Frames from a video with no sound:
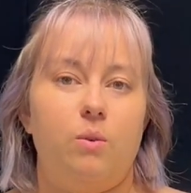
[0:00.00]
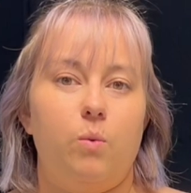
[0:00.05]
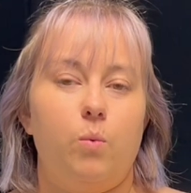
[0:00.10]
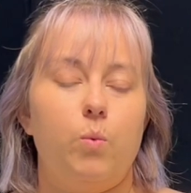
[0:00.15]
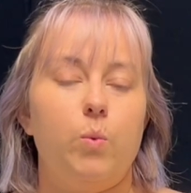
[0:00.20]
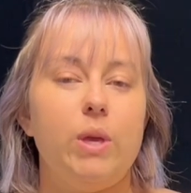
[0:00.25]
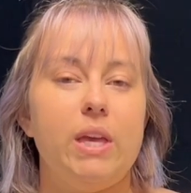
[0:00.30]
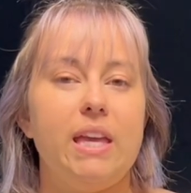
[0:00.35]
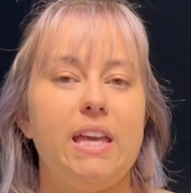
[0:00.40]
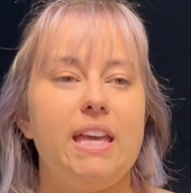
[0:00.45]

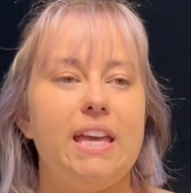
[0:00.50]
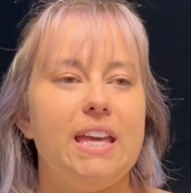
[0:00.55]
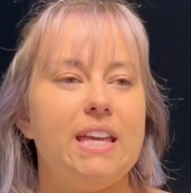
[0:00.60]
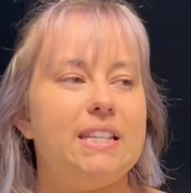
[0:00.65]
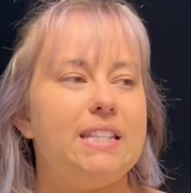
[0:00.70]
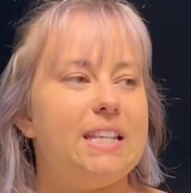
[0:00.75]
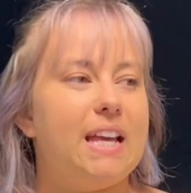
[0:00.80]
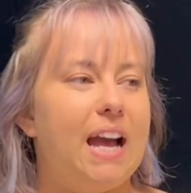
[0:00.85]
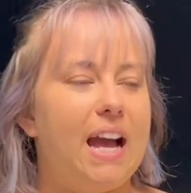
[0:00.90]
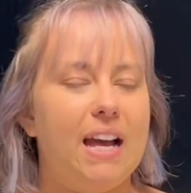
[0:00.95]
we get
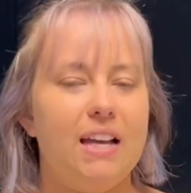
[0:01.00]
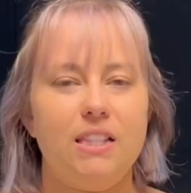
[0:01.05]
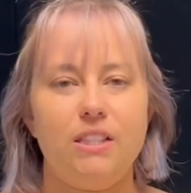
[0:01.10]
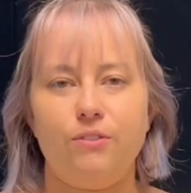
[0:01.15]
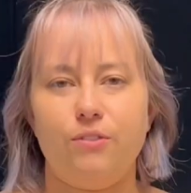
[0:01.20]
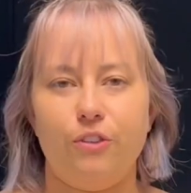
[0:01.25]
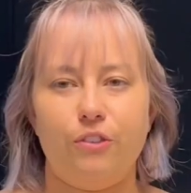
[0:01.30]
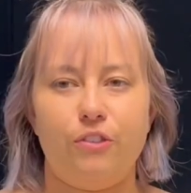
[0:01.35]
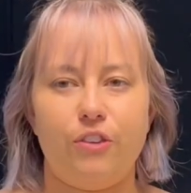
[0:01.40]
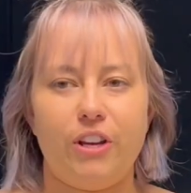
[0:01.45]
to ask
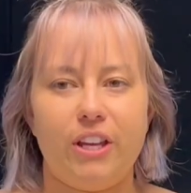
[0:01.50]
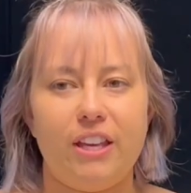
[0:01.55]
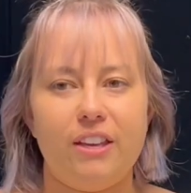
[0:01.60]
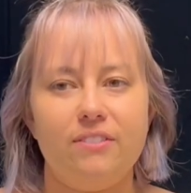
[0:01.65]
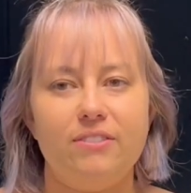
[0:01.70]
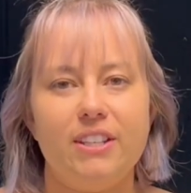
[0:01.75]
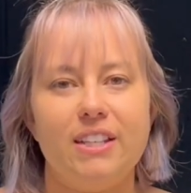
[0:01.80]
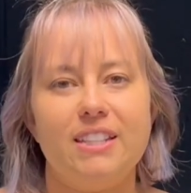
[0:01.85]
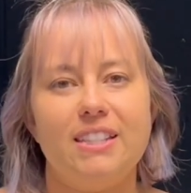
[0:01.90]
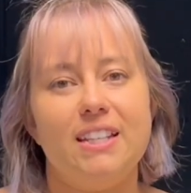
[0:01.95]
for
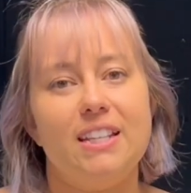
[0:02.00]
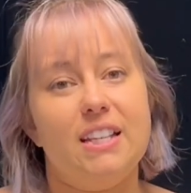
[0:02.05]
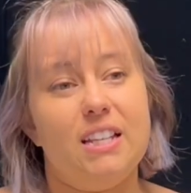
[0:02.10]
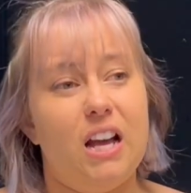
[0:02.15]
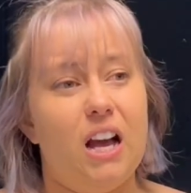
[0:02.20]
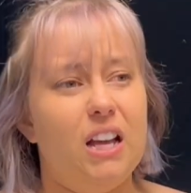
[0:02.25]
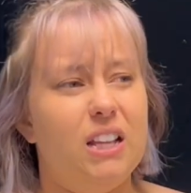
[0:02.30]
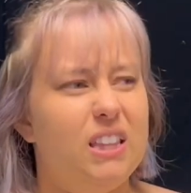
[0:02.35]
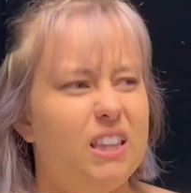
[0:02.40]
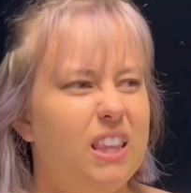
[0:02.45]
forgiveness. And
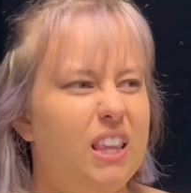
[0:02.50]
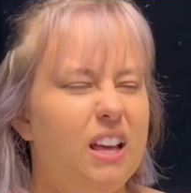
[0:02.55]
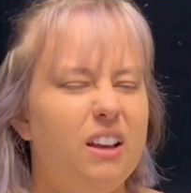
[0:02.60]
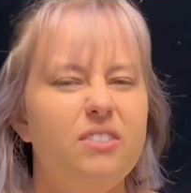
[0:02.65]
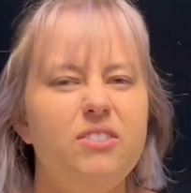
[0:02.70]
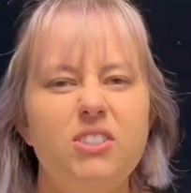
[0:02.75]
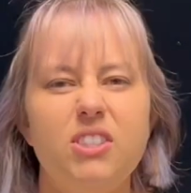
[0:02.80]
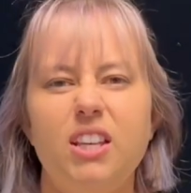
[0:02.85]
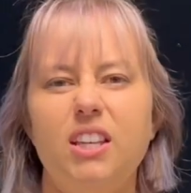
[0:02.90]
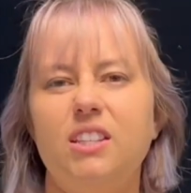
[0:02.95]
God
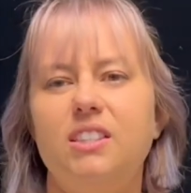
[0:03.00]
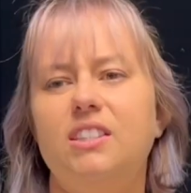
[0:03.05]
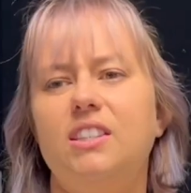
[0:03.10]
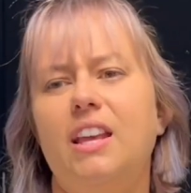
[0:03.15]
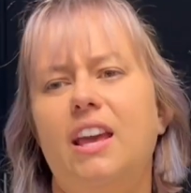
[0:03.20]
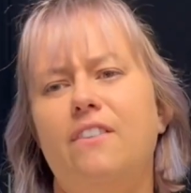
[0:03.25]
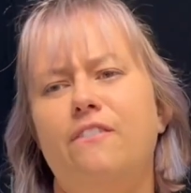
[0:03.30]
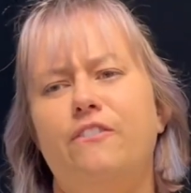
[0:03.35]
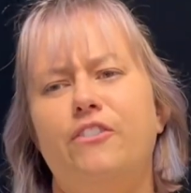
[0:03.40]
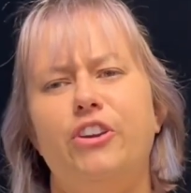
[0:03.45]
loves us
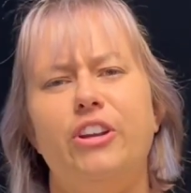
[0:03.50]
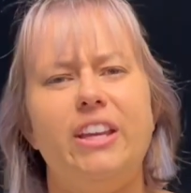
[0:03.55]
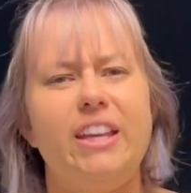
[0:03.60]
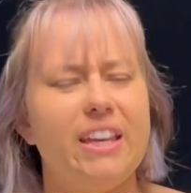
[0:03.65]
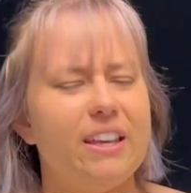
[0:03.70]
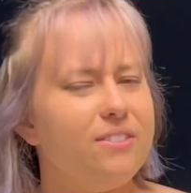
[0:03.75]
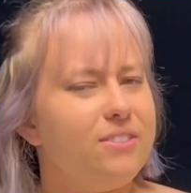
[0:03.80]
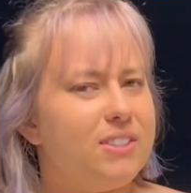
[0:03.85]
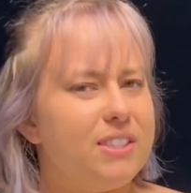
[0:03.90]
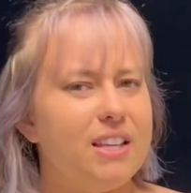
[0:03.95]
and
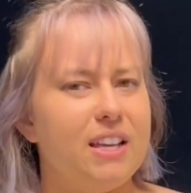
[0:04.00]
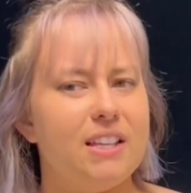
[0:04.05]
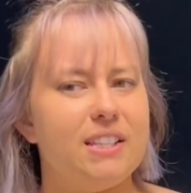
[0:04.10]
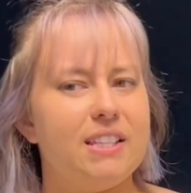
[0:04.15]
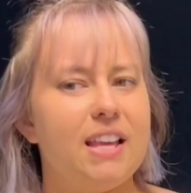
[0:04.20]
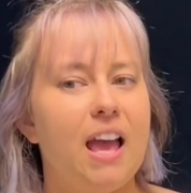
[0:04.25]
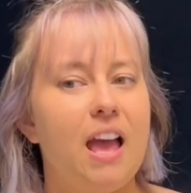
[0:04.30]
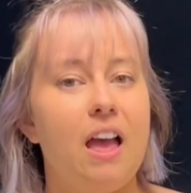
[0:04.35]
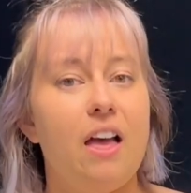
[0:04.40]
forgives us.